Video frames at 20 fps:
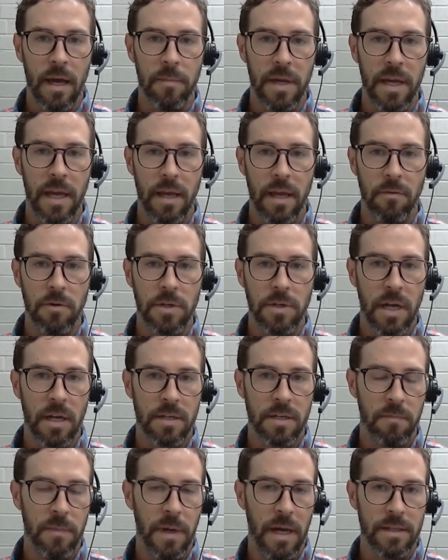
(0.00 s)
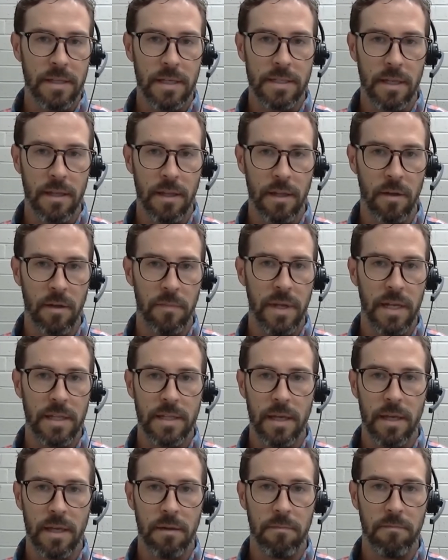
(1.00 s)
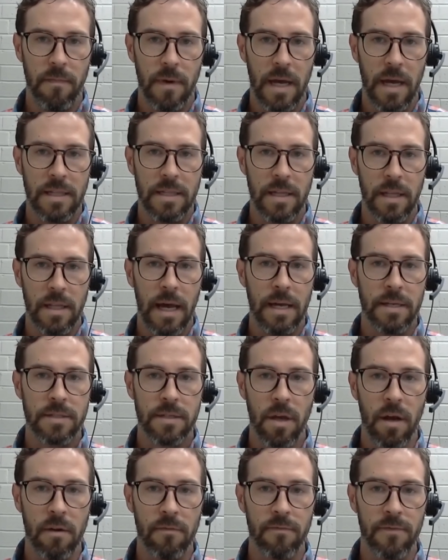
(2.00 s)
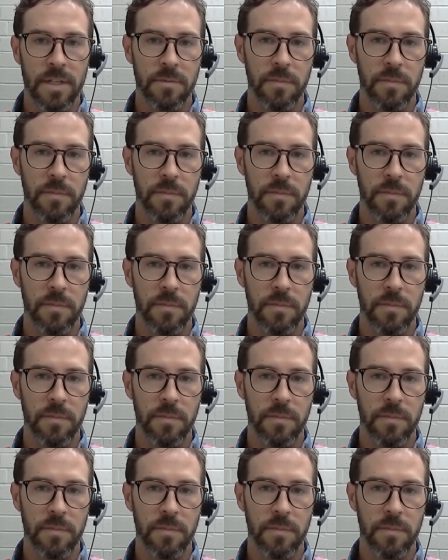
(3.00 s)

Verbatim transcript: And we talked about this a little bit at the last conference,